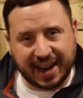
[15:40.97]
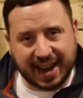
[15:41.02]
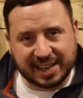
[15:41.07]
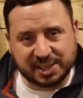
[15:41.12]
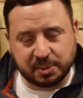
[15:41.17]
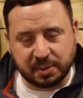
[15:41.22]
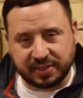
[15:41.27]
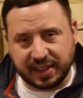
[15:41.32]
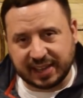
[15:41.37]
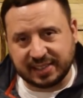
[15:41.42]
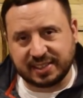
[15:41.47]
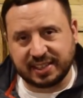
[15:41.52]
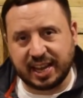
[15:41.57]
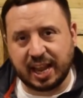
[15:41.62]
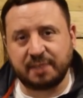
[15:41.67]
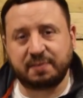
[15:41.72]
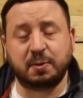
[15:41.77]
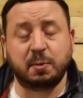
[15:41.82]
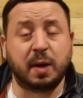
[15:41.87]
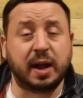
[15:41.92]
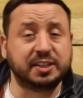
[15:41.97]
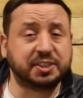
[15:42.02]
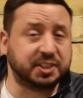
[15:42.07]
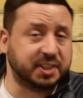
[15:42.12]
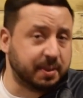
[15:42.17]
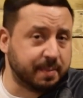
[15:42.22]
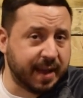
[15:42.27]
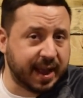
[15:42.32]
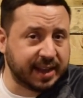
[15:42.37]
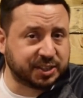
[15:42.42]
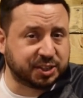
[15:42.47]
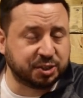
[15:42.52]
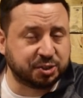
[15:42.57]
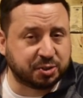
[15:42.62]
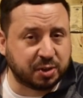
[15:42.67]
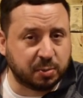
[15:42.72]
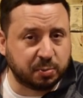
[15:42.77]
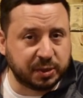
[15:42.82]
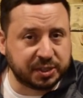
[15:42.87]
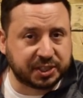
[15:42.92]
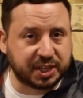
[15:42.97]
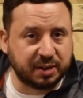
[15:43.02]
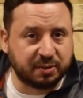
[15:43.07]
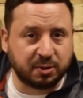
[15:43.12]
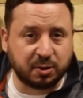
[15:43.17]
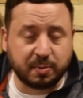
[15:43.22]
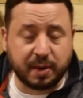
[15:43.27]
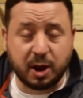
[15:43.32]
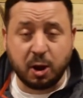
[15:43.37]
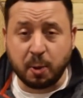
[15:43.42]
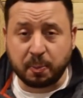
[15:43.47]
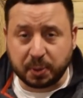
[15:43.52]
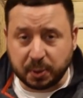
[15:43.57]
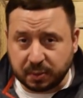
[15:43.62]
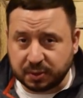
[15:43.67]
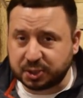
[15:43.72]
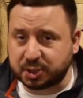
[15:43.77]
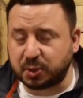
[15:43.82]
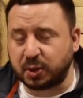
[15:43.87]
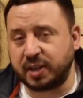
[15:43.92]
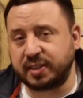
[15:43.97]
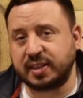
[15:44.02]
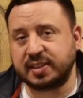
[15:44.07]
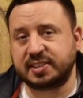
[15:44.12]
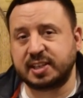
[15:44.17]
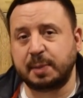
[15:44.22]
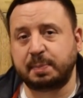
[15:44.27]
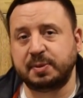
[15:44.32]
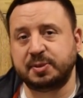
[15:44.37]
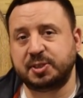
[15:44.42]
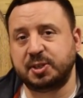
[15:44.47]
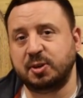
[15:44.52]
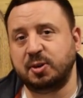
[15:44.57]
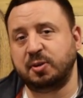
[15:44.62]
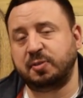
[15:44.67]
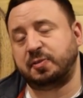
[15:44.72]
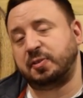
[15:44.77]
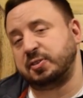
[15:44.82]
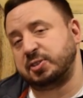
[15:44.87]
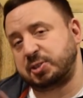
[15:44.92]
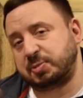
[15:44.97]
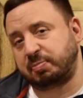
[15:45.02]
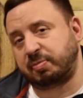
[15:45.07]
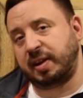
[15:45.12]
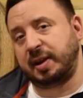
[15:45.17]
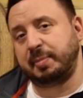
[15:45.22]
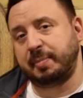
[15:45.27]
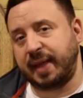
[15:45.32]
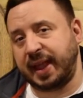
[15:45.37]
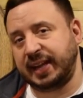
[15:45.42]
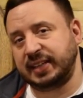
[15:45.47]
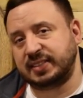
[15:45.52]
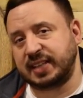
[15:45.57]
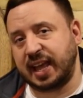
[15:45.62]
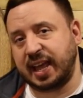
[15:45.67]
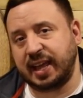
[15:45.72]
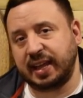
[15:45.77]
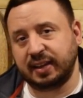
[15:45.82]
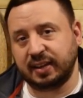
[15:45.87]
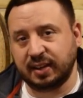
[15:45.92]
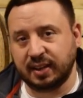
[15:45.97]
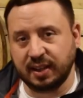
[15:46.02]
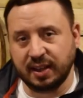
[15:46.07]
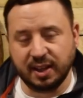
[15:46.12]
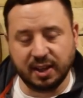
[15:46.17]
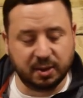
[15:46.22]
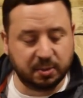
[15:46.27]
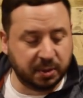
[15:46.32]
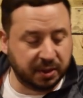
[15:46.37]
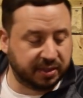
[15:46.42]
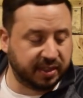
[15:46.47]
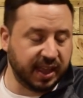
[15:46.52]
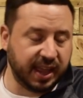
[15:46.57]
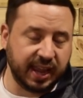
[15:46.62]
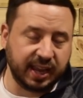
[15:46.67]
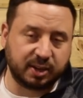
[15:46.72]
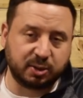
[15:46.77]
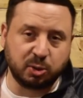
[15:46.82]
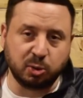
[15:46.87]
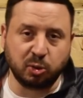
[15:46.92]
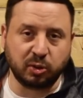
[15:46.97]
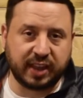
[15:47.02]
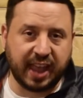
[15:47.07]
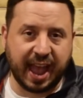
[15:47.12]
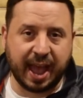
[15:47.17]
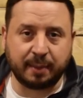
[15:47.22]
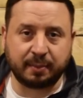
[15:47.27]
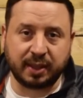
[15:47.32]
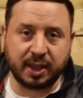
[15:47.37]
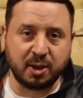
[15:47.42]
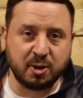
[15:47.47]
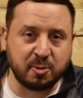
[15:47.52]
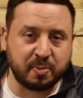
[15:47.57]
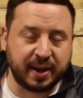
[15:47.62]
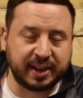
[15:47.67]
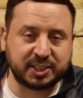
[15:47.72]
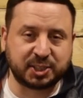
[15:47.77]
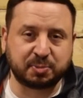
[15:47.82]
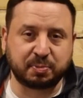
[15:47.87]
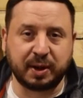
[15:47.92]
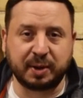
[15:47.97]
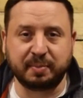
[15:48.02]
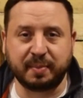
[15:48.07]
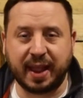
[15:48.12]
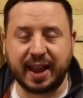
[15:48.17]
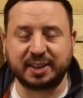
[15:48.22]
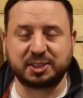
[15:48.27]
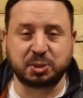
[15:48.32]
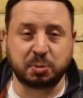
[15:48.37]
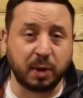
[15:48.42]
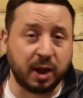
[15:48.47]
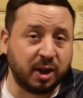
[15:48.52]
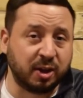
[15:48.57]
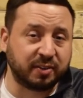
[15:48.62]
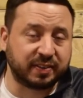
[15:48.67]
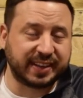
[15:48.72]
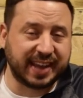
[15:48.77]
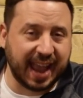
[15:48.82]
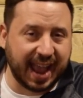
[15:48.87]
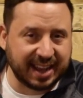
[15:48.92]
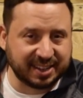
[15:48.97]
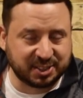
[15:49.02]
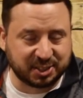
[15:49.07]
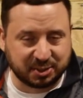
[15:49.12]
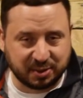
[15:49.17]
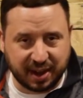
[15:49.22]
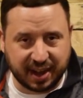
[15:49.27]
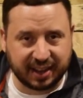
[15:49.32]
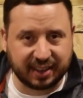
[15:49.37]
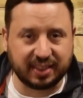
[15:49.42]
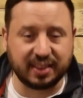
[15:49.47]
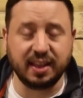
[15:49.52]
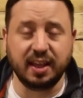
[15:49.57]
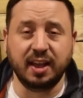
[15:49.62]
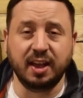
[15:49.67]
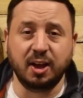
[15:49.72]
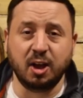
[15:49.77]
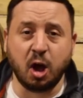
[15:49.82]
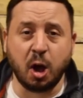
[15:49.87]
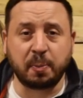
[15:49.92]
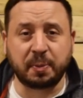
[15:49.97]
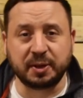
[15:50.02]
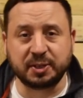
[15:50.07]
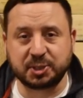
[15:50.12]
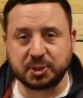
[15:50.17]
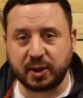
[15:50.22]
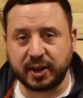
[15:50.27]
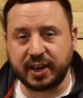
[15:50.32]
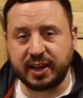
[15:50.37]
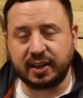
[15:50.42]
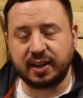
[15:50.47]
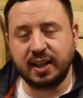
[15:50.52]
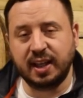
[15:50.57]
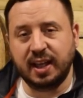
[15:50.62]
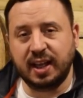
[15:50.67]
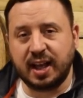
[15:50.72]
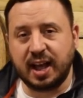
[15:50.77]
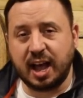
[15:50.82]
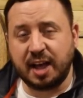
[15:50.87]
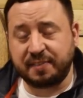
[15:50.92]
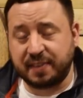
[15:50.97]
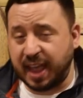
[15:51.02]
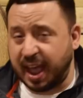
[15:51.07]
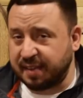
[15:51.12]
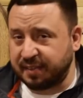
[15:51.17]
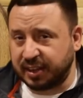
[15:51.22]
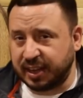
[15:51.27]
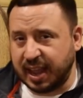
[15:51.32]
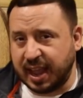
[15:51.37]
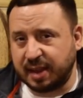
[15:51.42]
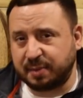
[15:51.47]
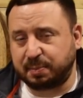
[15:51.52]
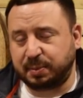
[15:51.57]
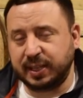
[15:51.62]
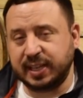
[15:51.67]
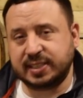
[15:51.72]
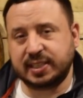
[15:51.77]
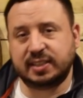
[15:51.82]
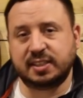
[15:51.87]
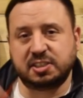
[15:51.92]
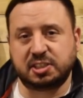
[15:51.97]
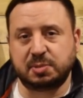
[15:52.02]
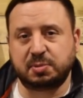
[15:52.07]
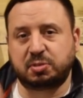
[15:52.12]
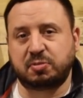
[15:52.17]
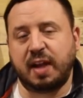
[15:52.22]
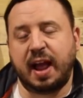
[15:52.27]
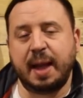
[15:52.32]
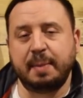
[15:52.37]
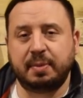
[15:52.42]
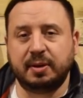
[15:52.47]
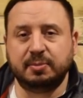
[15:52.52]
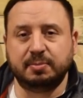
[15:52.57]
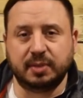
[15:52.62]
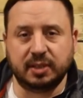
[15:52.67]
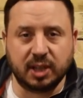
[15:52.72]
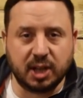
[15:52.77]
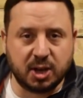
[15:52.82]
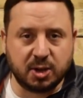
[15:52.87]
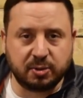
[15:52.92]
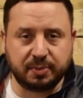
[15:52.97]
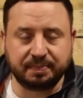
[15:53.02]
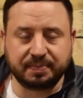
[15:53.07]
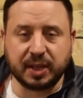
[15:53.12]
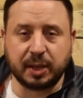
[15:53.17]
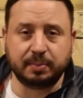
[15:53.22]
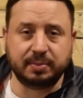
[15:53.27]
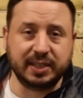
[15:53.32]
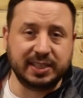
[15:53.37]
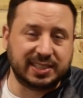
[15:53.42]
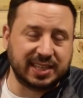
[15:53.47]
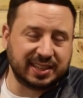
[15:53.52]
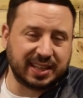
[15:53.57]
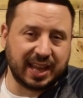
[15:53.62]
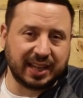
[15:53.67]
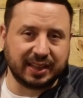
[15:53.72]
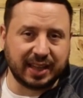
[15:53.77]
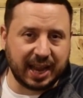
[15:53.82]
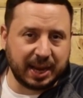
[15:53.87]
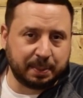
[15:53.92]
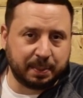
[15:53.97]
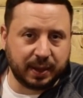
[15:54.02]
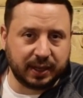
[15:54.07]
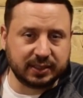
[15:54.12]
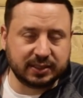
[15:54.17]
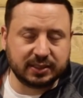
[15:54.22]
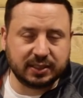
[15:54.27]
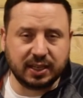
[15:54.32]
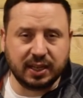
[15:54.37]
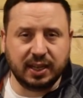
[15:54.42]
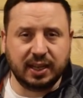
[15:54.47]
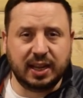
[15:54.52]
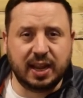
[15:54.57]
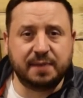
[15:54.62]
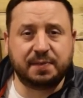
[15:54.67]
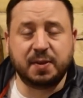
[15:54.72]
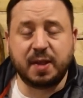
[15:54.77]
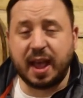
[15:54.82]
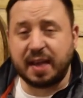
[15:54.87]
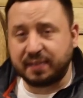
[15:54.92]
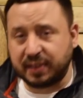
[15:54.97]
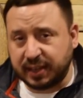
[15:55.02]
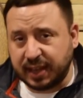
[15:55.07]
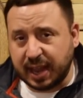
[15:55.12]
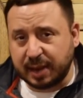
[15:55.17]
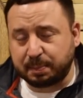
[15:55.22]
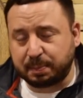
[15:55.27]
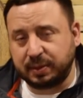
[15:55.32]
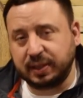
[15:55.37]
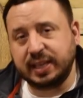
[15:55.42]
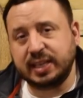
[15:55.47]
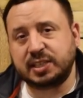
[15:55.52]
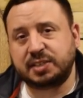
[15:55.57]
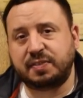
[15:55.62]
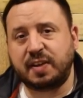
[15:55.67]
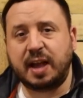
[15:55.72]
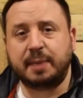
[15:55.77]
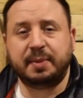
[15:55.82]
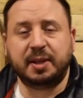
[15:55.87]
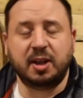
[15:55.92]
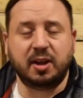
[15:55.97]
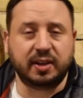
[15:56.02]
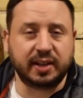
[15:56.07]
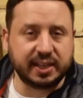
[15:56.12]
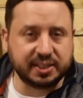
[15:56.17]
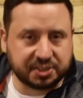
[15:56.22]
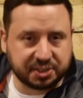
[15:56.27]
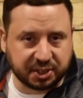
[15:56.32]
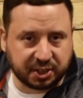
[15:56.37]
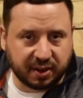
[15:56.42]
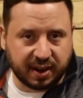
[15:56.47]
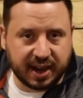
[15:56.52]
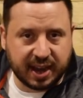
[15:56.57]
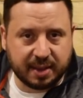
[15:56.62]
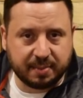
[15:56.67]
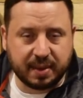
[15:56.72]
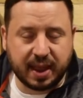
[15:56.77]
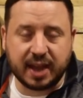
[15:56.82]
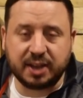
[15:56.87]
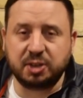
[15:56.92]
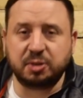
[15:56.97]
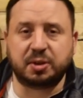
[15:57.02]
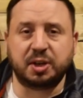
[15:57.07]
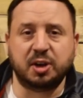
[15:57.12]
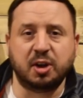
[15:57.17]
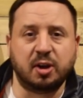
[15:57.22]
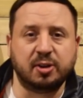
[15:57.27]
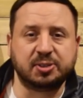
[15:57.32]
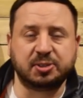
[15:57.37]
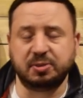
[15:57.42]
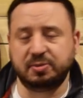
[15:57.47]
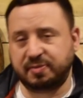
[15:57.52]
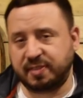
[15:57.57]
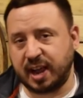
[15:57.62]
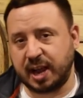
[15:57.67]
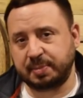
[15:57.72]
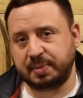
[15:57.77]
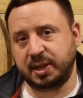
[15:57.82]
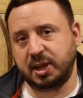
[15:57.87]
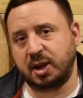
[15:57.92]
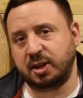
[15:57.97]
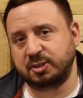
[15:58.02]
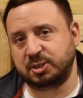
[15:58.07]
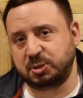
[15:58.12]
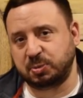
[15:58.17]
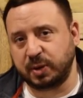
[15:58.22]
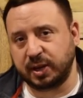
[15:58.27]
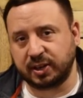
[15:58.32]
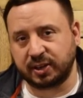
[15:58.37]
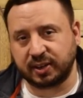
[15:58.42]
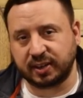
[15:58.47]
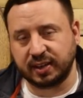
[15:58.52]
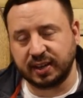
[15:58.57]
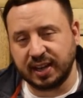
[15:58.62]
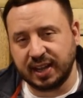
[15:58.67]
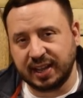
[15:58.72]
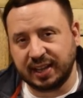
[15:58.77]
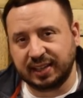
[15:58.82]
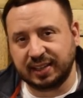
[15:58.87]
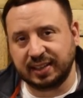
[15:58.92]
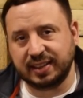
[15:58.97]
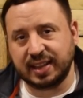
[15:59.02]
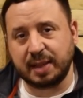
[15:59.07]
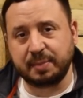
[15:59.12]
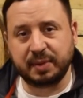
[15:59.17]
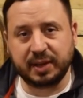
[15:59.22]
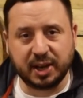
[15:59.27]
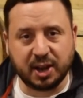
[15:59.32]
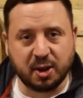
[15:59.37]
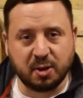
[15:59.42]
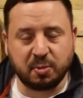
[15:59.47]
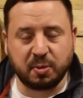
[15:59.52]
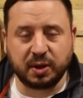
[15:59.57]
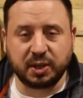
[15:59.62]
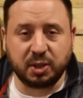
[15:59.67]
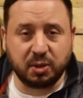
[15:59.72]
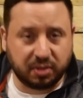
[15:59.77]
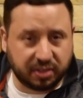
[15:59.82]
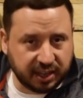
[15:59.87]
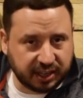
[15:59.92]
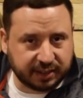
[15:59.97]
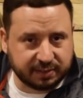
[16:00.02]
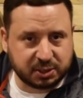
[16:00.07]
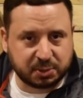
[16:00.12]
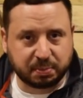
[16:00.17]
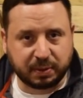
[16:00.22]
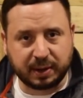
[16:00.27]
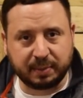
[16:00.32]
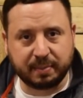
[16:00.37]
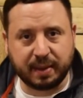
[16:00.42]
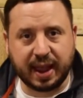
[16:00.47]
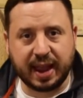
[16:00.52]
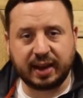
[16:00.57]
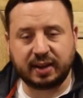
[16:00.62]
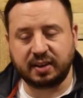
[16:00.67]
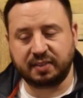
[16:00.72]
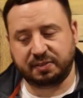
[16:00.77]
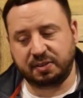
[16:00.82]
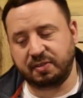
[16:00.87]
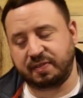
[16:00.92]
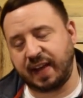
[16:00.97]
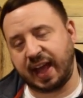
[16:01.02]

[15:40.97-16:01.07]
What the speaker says: guys. Well, thanks again for watching the Mash and Drum Whiskey Room. I hope you enjoyed this episode for Springbank 10 with a cool cameo by Springbank 12 Cask Strength. Hope you enjoyed it. If you haven't yet, please hit the subscribe button below. Please hit that like button. If you haven't yet, please find me on Instagram, and you can also find me on Twitter. Let me know what you think of Springbank, if you've